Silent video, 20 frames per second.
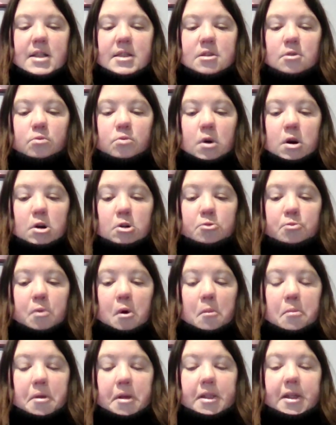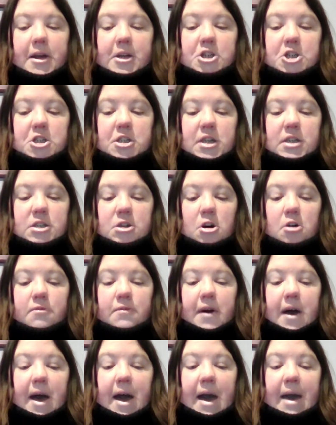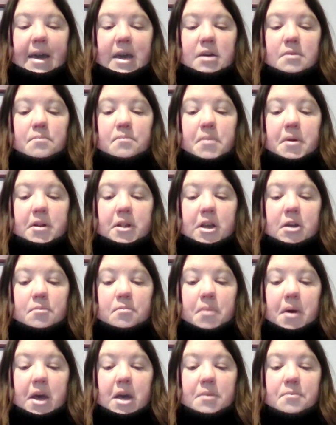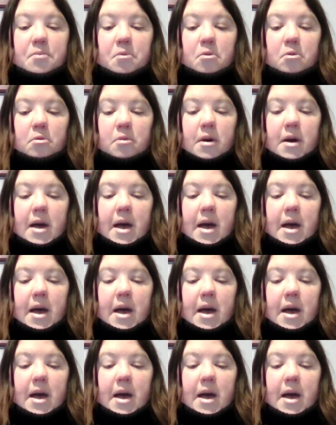The world population is over 8 billion people,